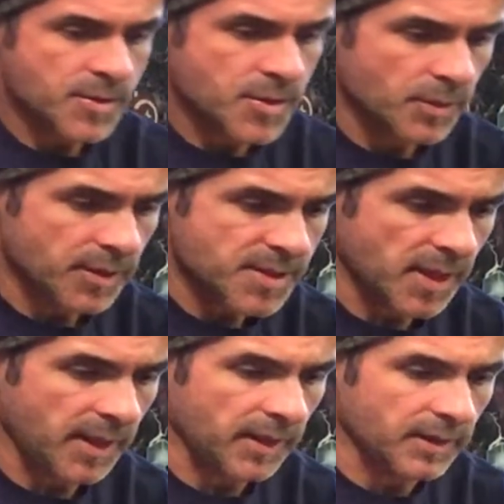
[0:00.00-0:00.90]
to
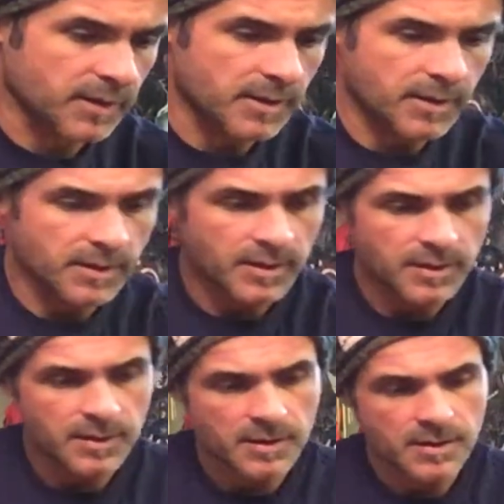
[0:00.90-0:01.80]
this hand,
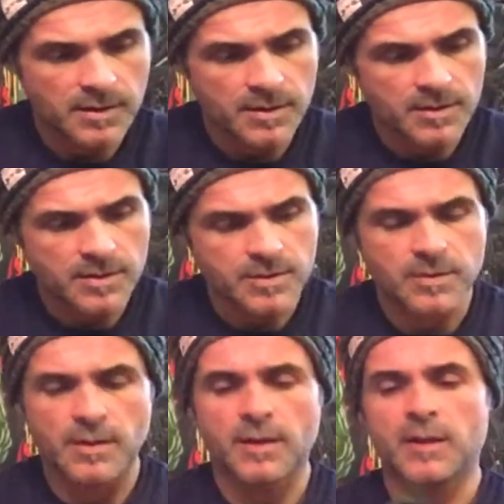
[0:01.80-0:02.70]

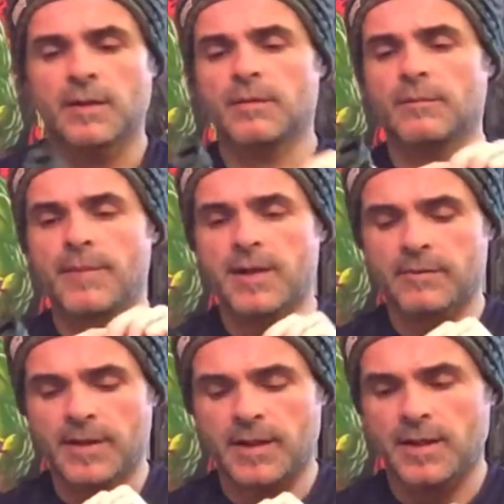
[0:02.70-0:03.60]
to the
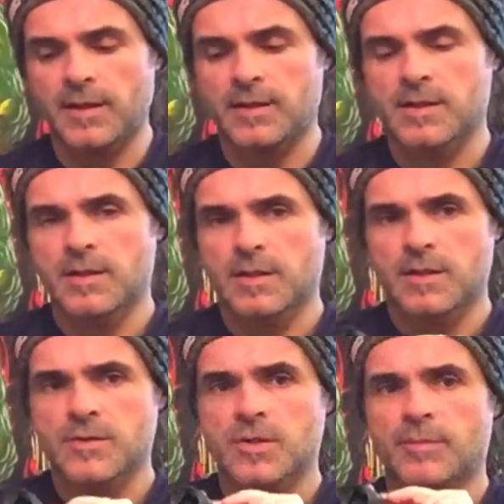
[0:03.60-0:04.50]
batarang hand.
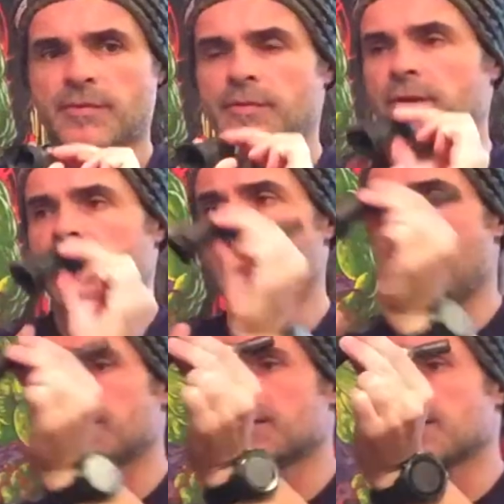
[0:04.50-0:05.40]
So I prefer
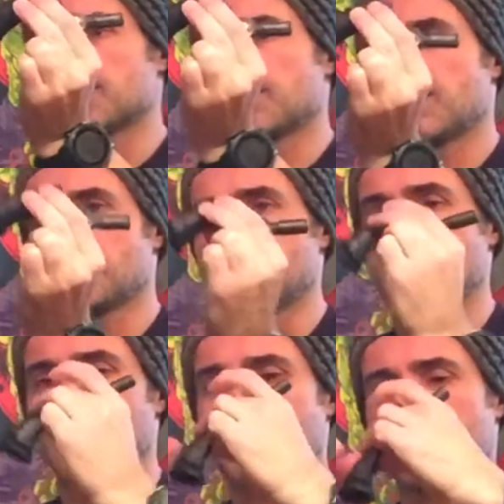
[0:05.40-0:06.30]
that to come
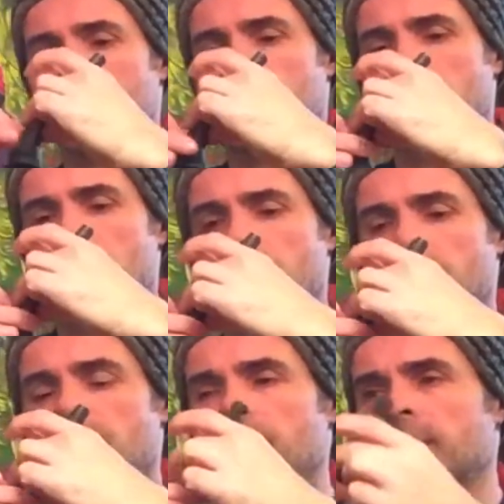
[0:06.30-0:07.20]
here.
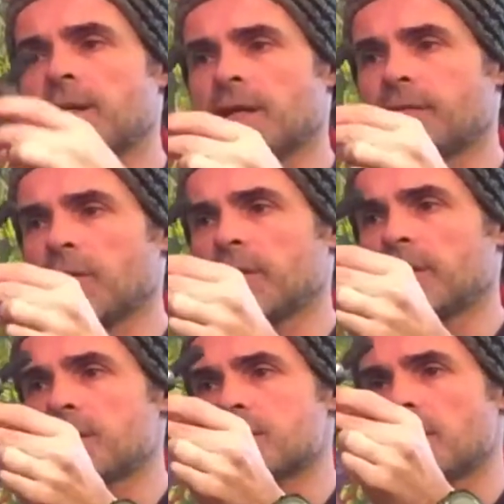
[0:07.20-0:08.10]
You gotta be careful
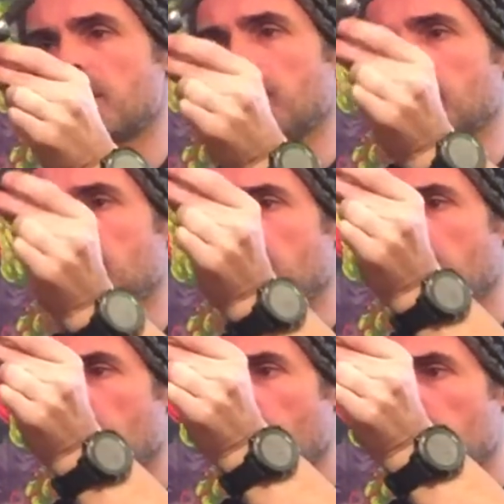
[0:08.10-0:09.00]
with these
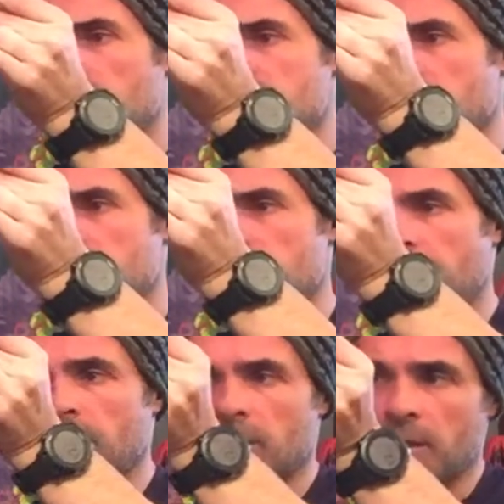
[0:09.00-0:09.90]
when you're switching out